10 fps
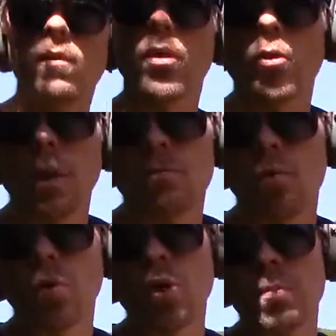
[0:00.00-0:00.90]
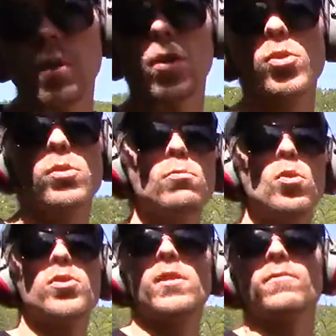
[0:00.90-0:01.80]
other M4s, but those are
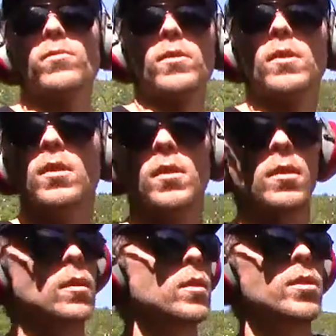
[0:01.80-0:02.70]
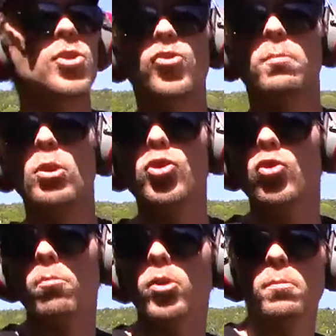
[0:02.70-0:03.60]
mostly for
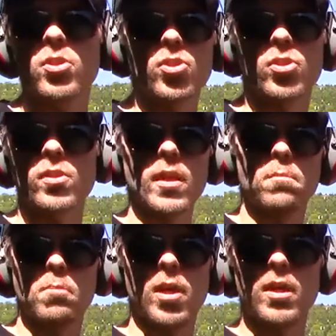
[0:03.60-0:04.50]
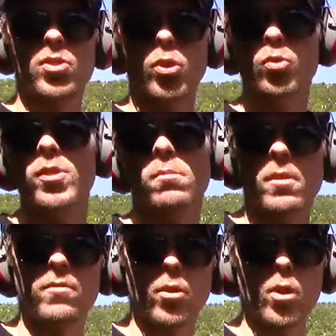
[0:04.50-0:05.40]
distributional purposes, letting buddies use them
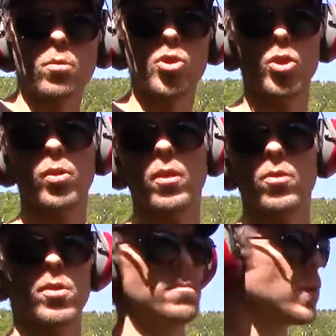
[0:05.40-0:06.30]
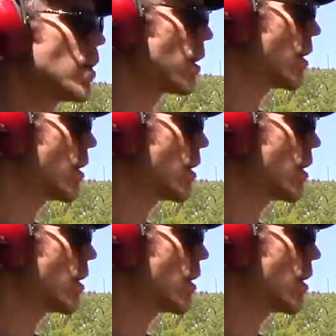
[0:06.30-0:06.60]
if they're going shooting or something like